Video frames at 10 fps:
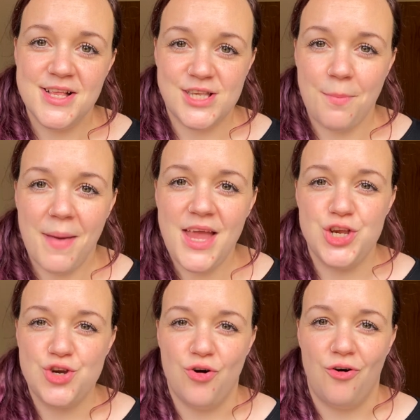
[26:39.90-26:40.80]
So make
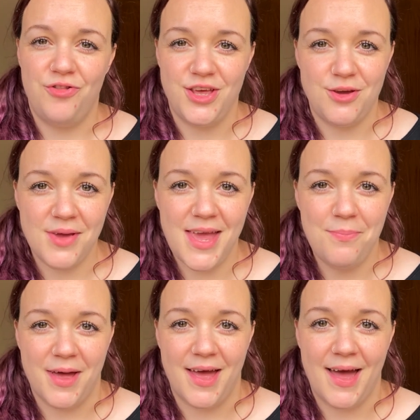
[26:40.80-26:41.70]
sure that you keep
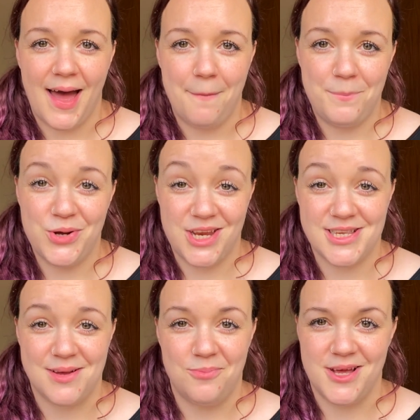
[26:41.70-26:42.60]
it and put it
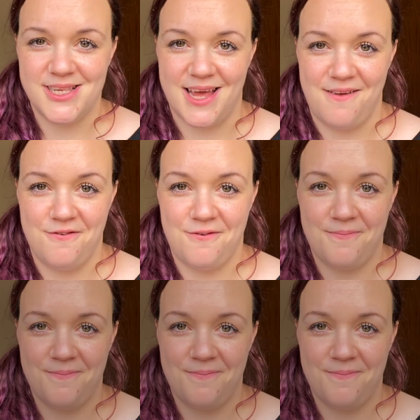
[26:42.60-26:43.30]
somewhere safe.